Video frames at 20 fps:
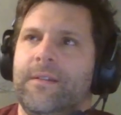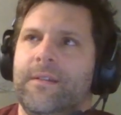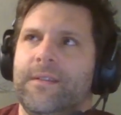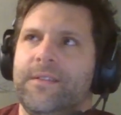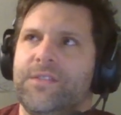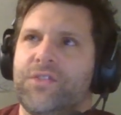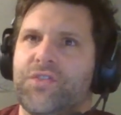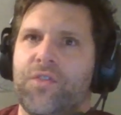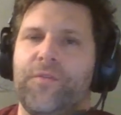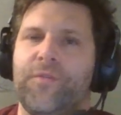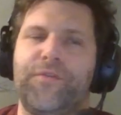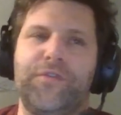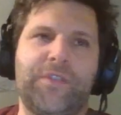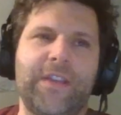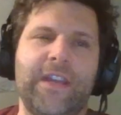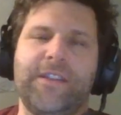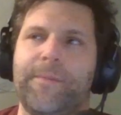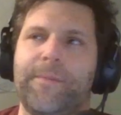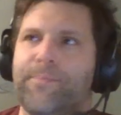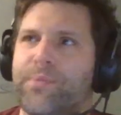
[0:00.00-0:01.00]
So if you
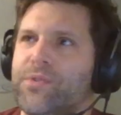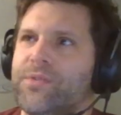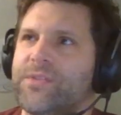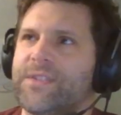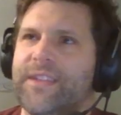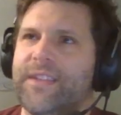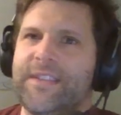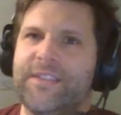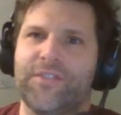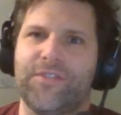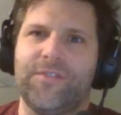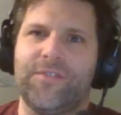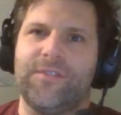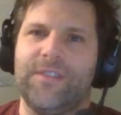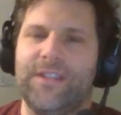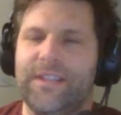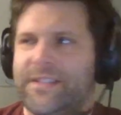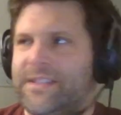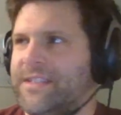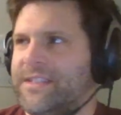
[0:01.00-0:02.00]
take the burst
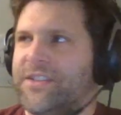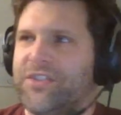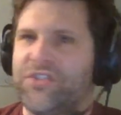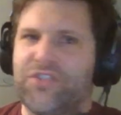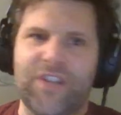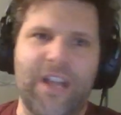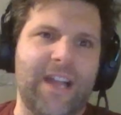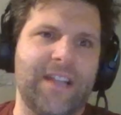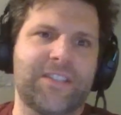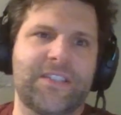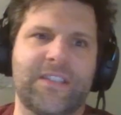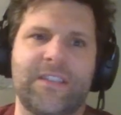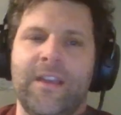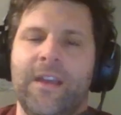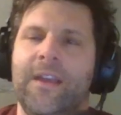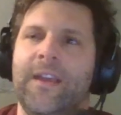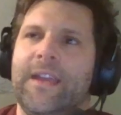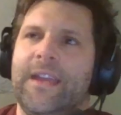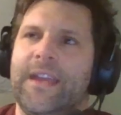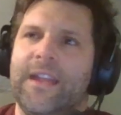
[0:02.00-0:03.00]
laser, it's 6 shots,
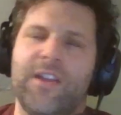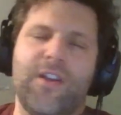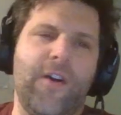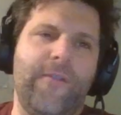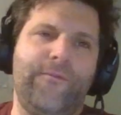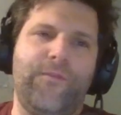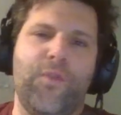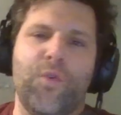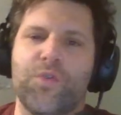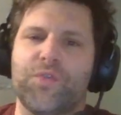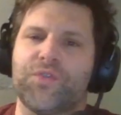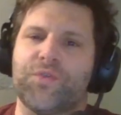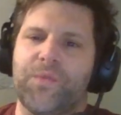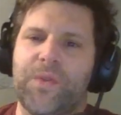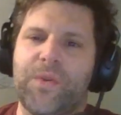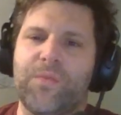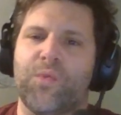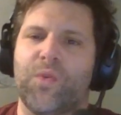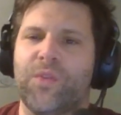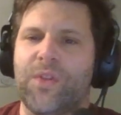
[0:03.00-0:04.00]
hitting on 4s,
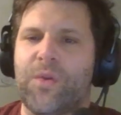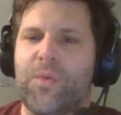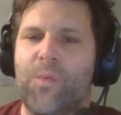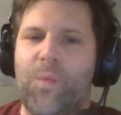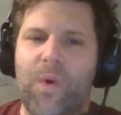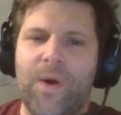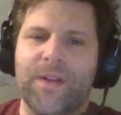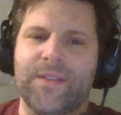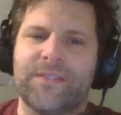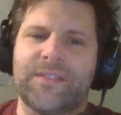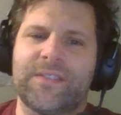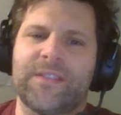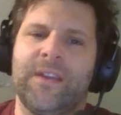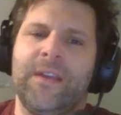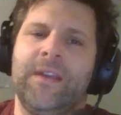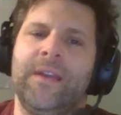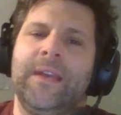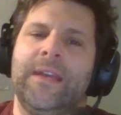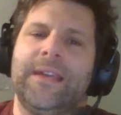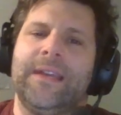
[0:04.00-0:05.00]
re-rolling 1s.
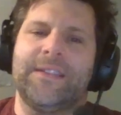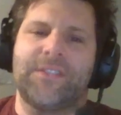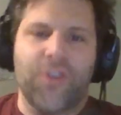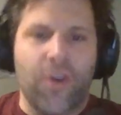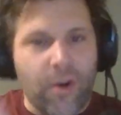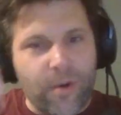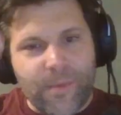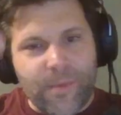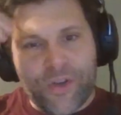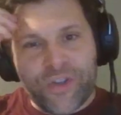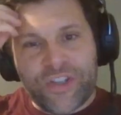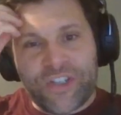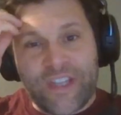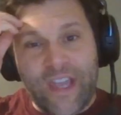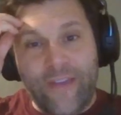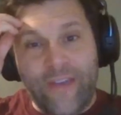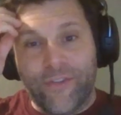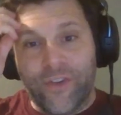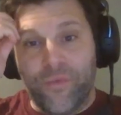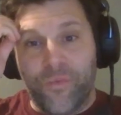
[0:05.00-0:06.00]
It's armor
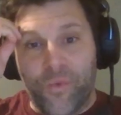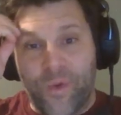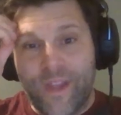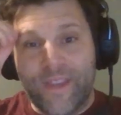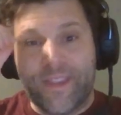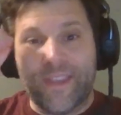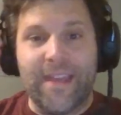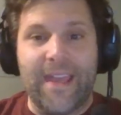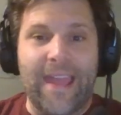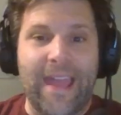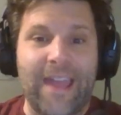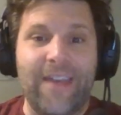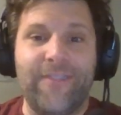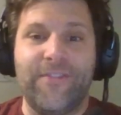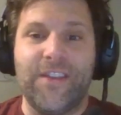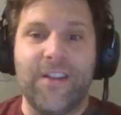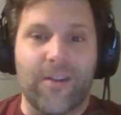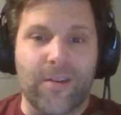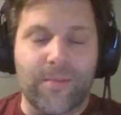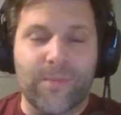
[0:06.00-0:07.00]
7 with
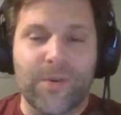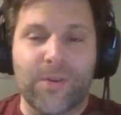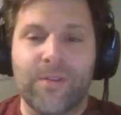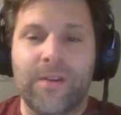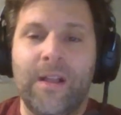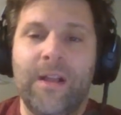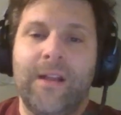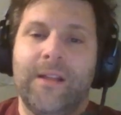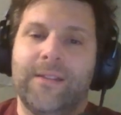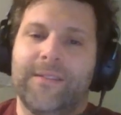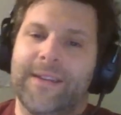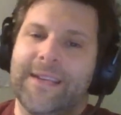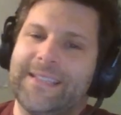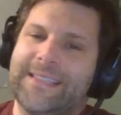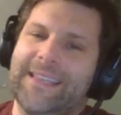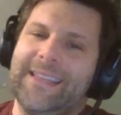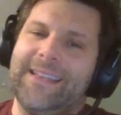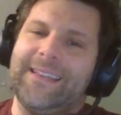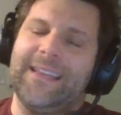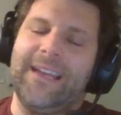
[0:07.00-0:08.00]
heavy armor. Like I
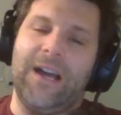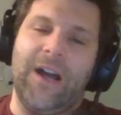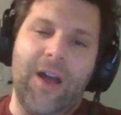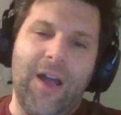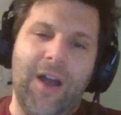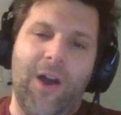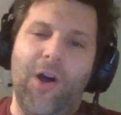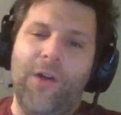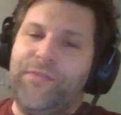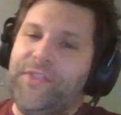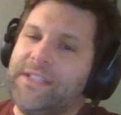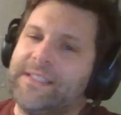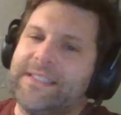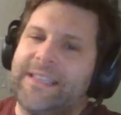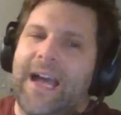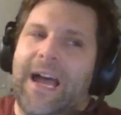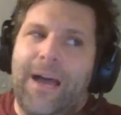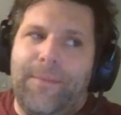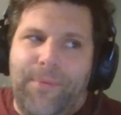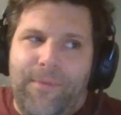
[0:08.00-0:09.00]
said, off the
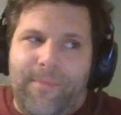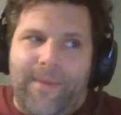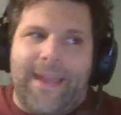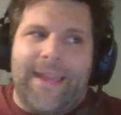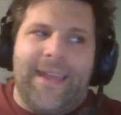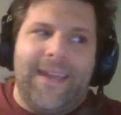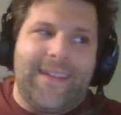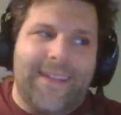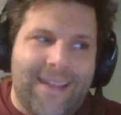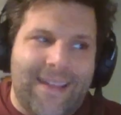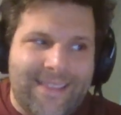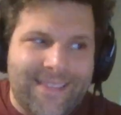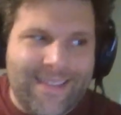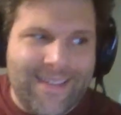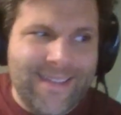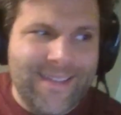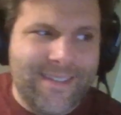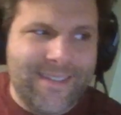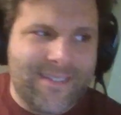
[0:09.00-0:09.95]
top of my head, I think